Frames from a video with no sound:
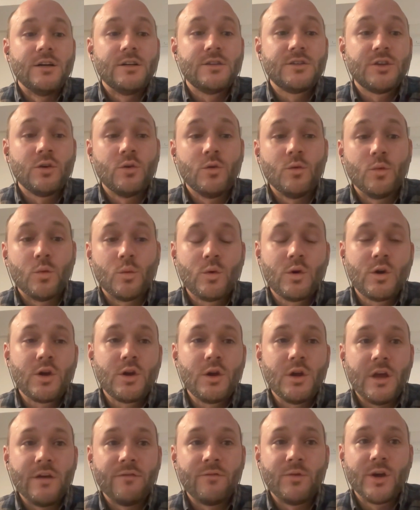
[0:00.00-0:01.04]
So
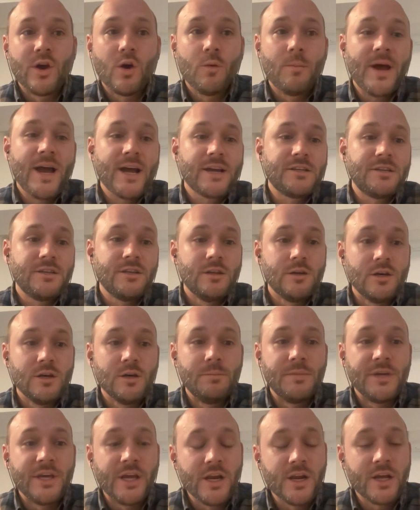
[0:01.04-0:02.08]
if we go back to
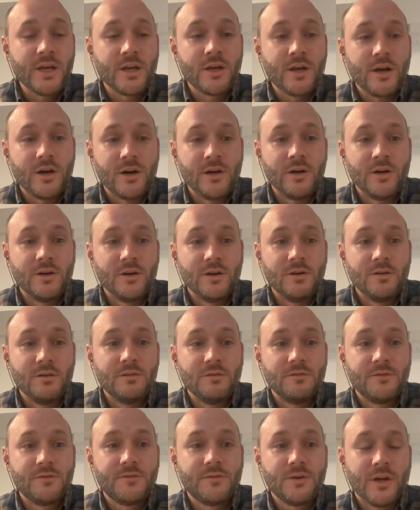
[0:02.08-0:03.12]
the beginning
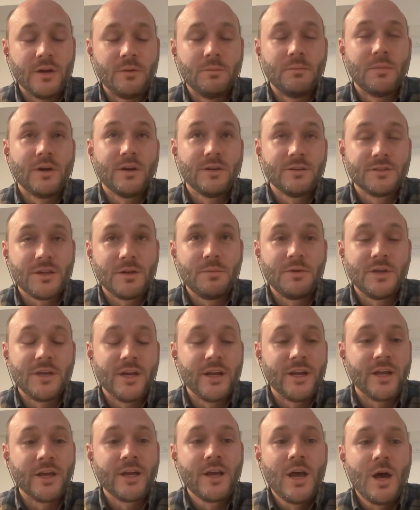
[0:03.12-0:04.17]
of, and I'll say
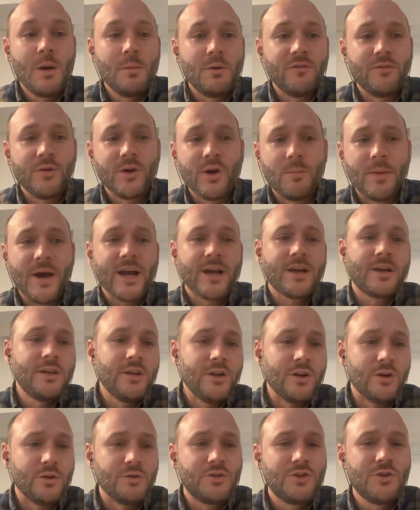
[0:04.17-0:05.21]
beginning, but if we go back,
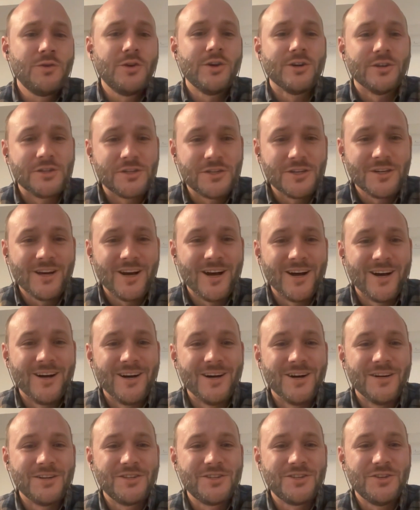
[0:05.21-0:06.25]
2 years
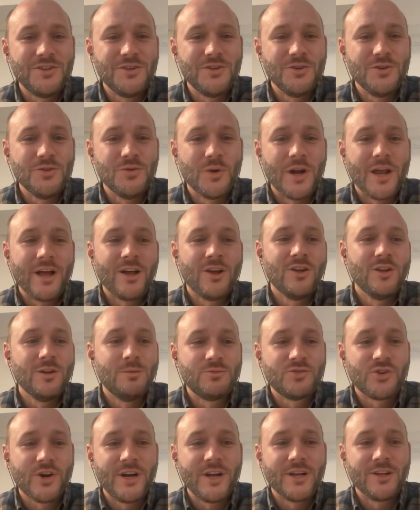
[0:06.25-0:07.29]
to what
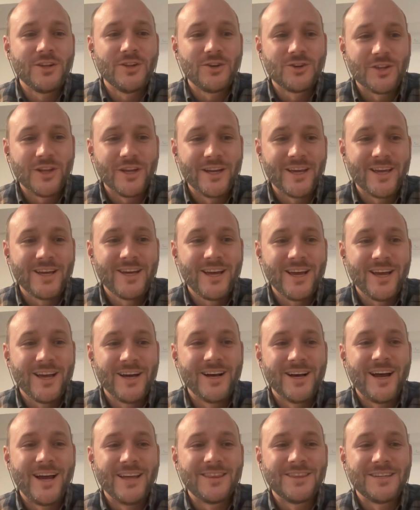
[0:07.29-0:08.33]
LLM training looked like
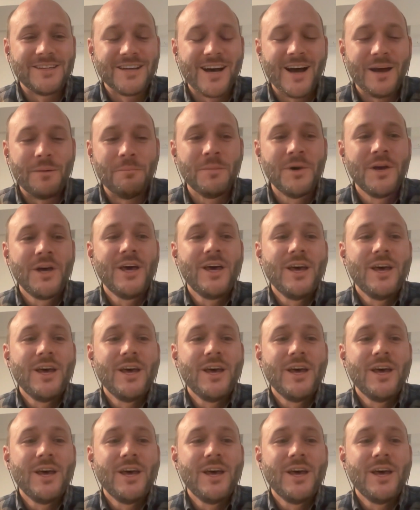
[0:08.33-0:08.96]
at the time,